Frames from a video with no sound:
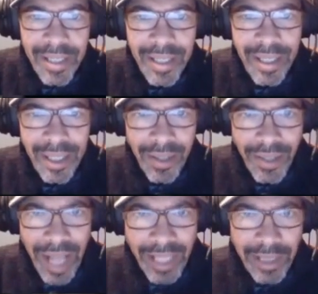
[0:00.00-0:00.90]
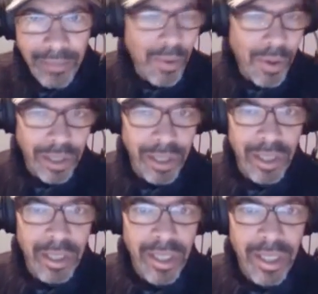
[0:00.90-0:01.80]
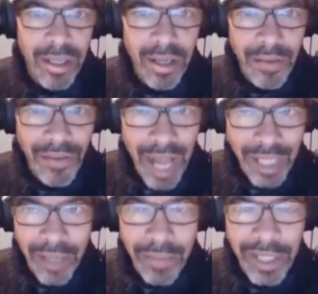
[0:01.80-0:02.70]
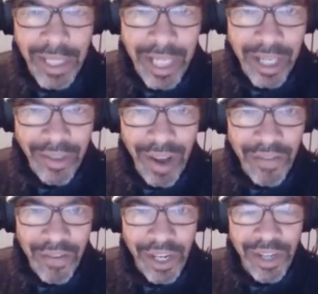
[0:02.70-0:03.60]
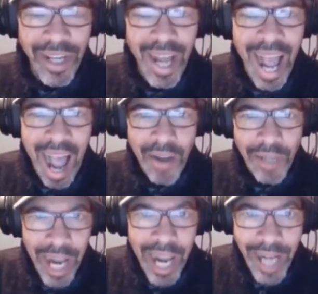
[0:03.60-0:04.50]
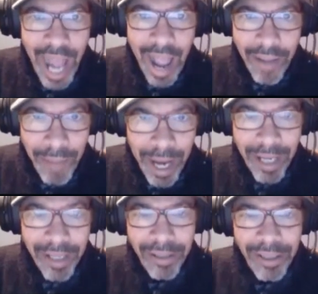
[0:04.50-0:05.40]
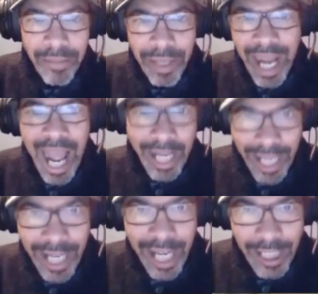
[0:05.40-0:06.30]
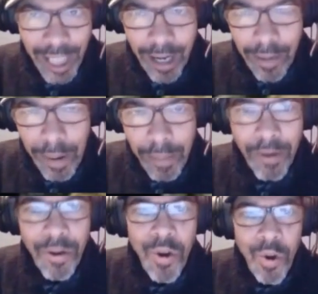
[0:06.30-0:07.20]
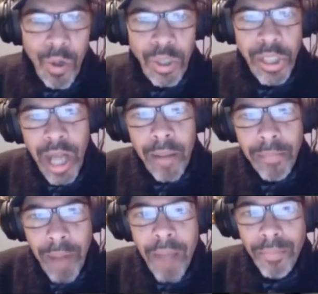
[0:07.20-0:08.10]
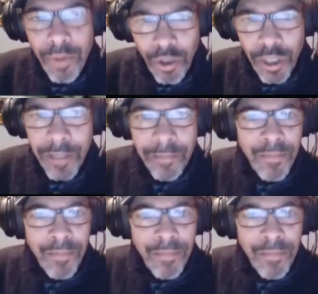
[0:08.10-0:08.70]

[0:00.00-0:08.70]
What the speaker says: That's important. If not, you'd be sitting there trying to figure out, how can I make the money? How can I sign up people? Who should I approach?